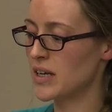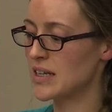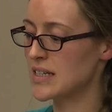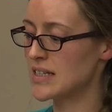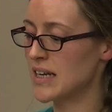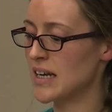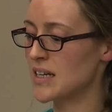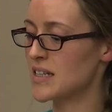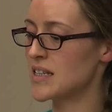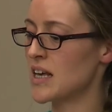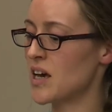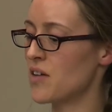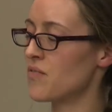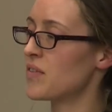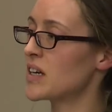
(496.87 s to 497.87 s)
states
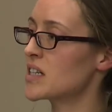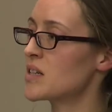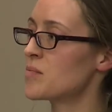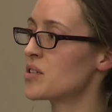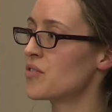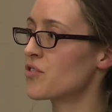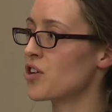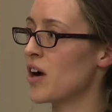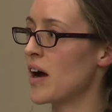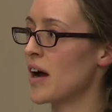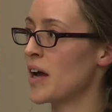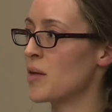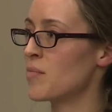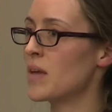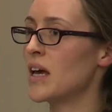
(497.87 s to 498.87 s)
that victims of
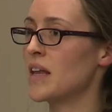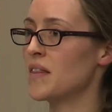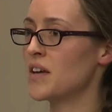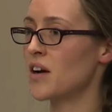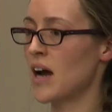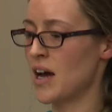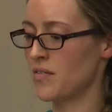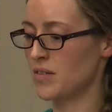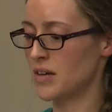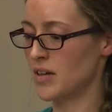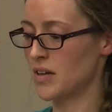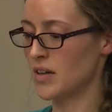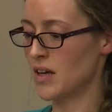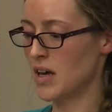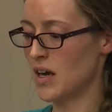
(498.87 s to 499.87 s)
crime and their
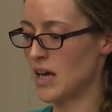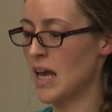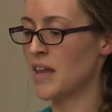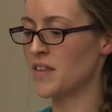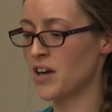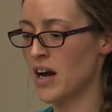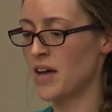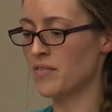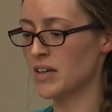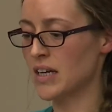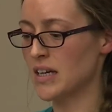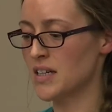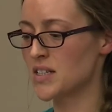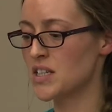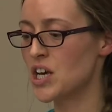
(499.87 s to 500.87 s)

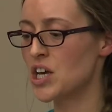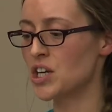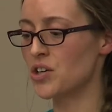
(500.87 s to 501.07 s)
advocates